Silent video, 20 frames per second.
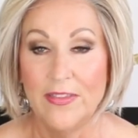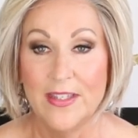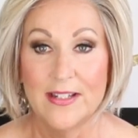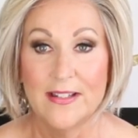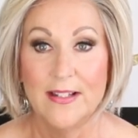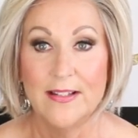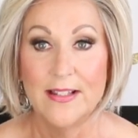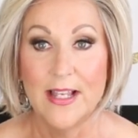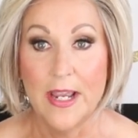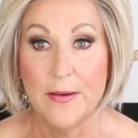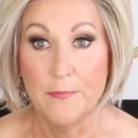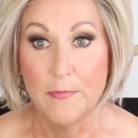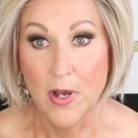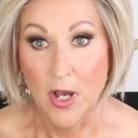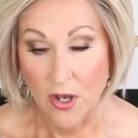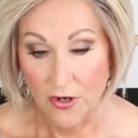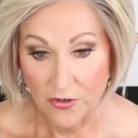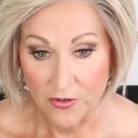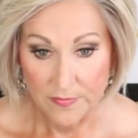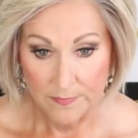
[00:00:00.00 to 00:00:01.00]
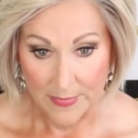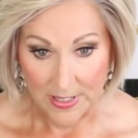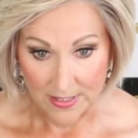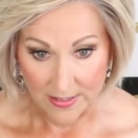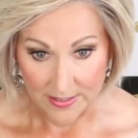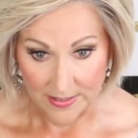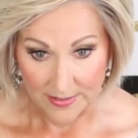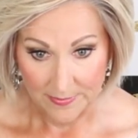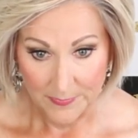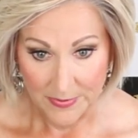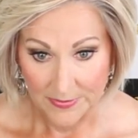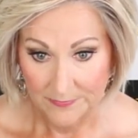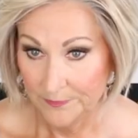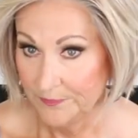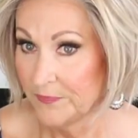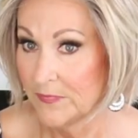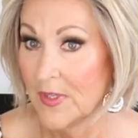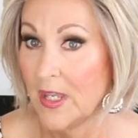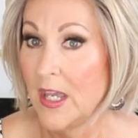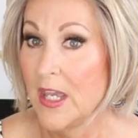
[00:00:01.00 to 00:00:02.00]
This is a modern bob,
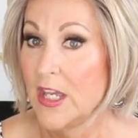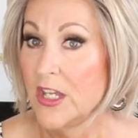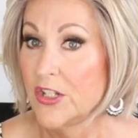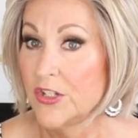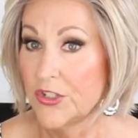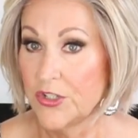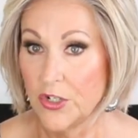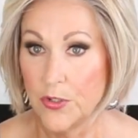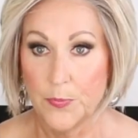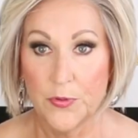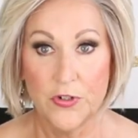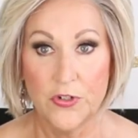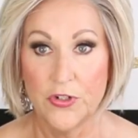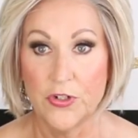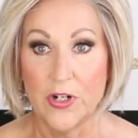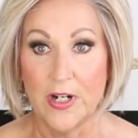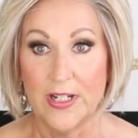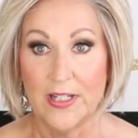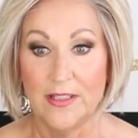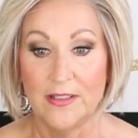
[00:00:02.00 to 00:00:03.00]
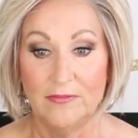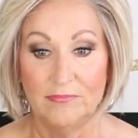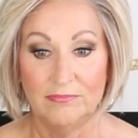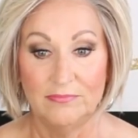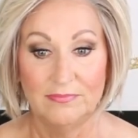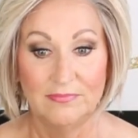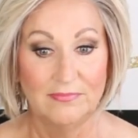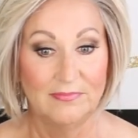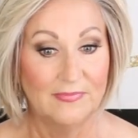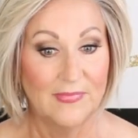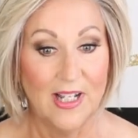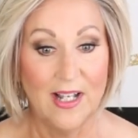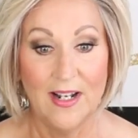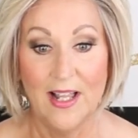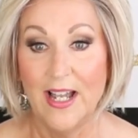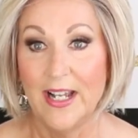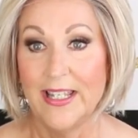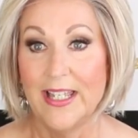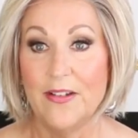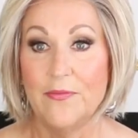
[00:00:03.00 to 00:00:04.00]
super straight. I
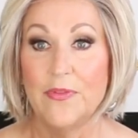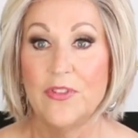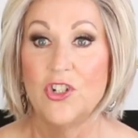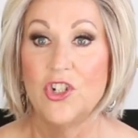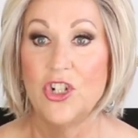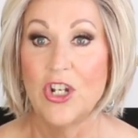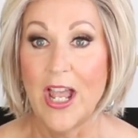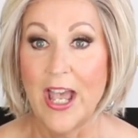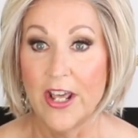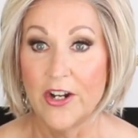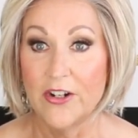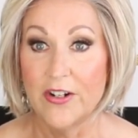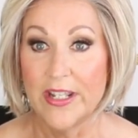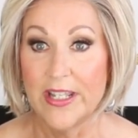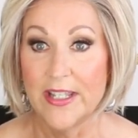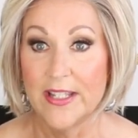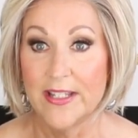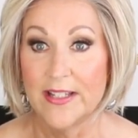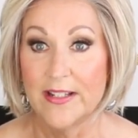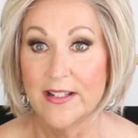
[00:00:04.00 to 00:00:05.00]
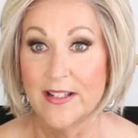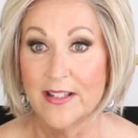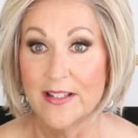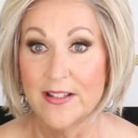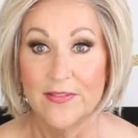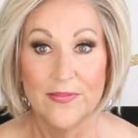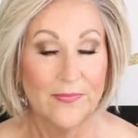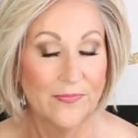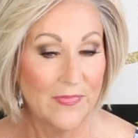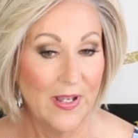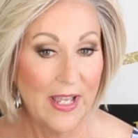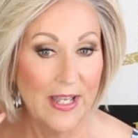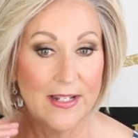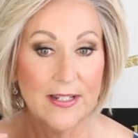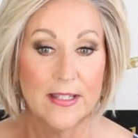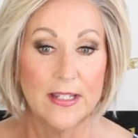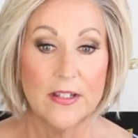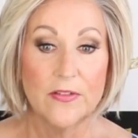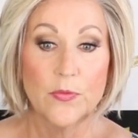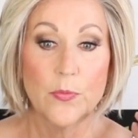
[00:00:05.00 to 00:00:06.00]
like it. Shattered ends,
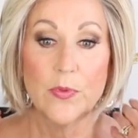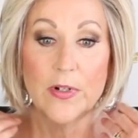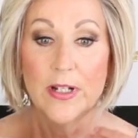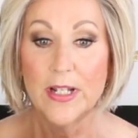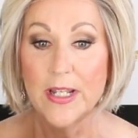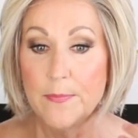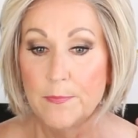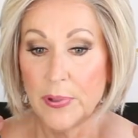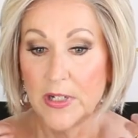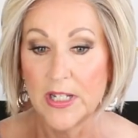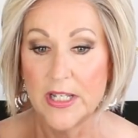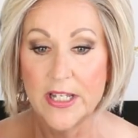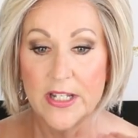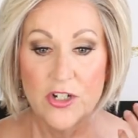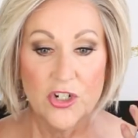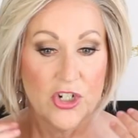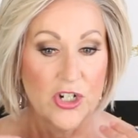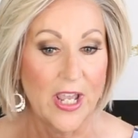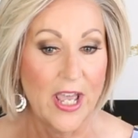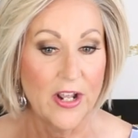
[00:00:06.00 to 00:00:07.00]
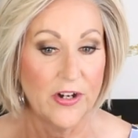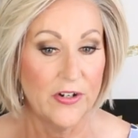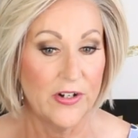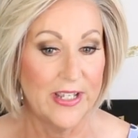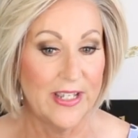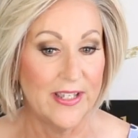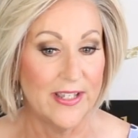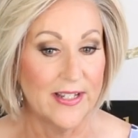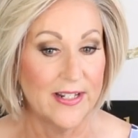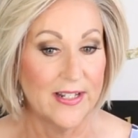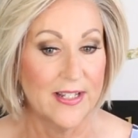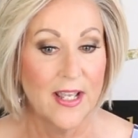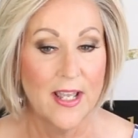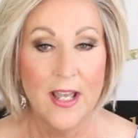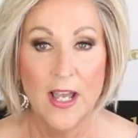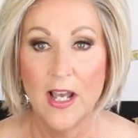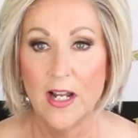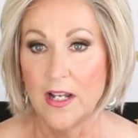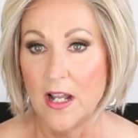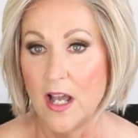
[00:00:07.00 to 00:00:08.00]
has these really blunt shattered ends.
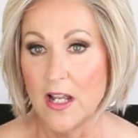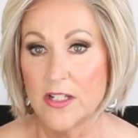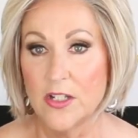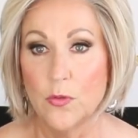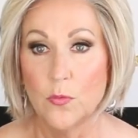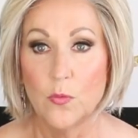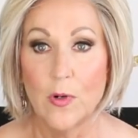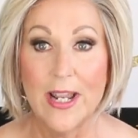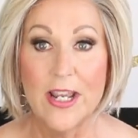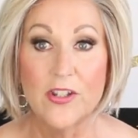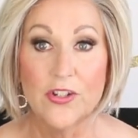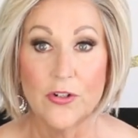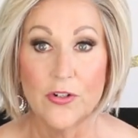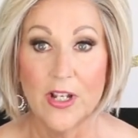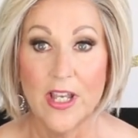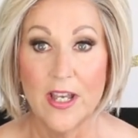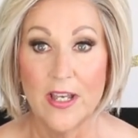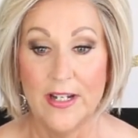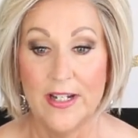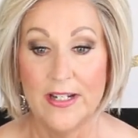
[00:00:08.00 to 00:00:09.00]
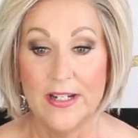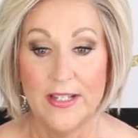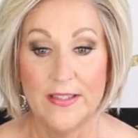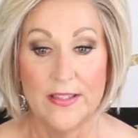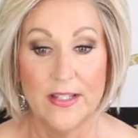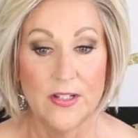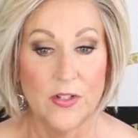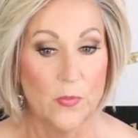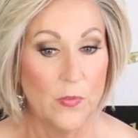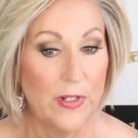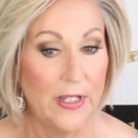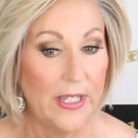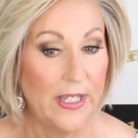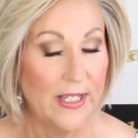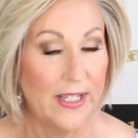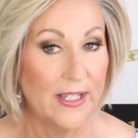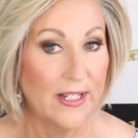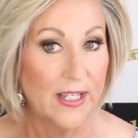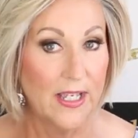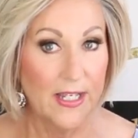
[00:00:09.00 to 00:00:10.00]
Lots of razor cutting in this
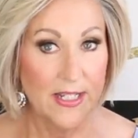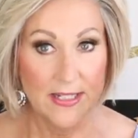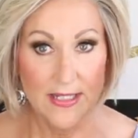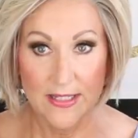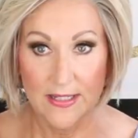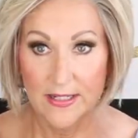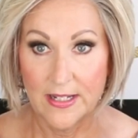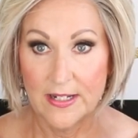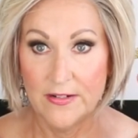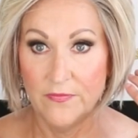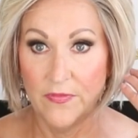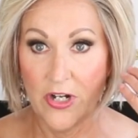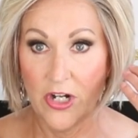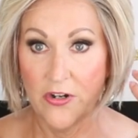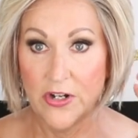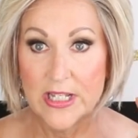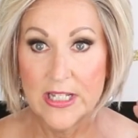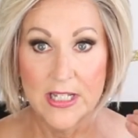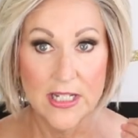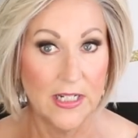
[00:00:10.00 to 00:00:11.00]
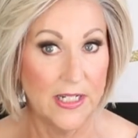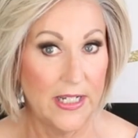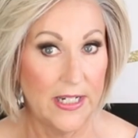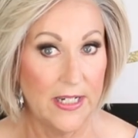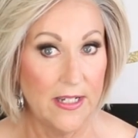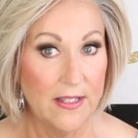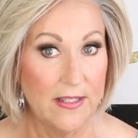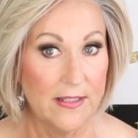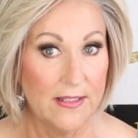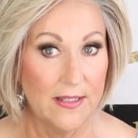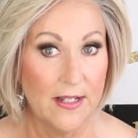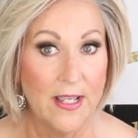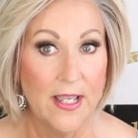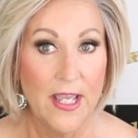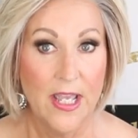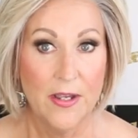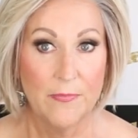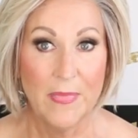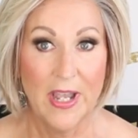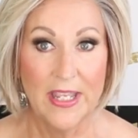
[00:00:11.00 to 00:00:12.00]
wig. It cuts in various lengths,
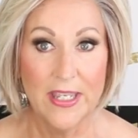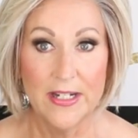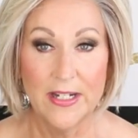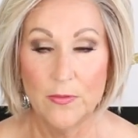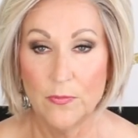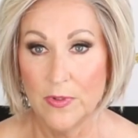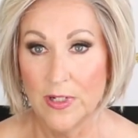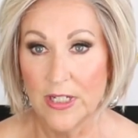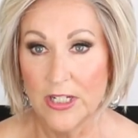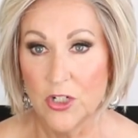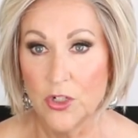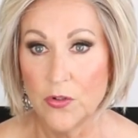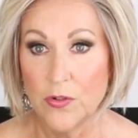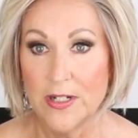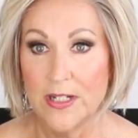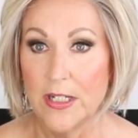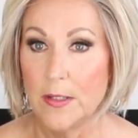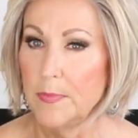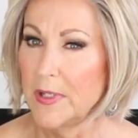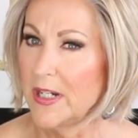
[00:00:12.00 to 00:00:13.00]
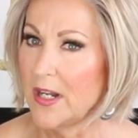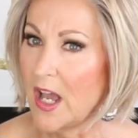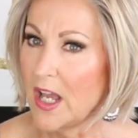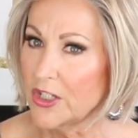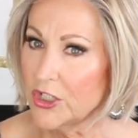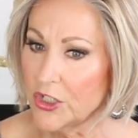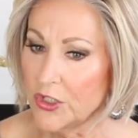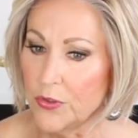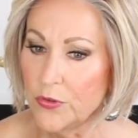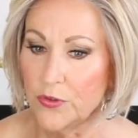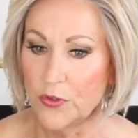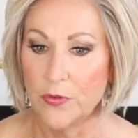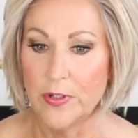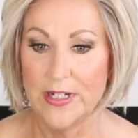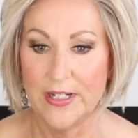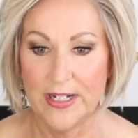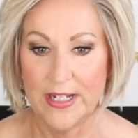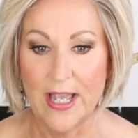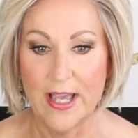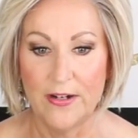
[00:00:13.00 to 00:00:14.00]
making it really trendy, but not too
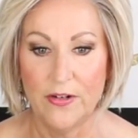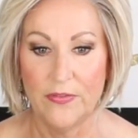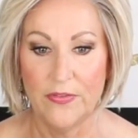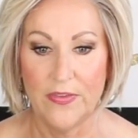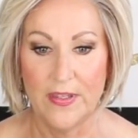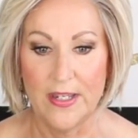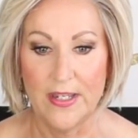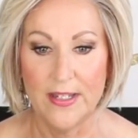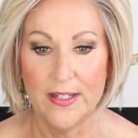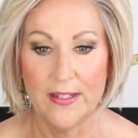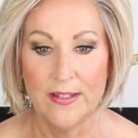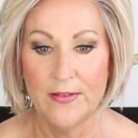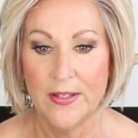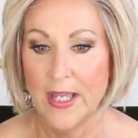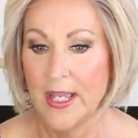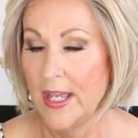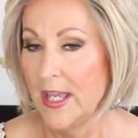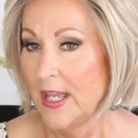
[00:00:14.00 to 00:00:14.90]
trendy, I don't think.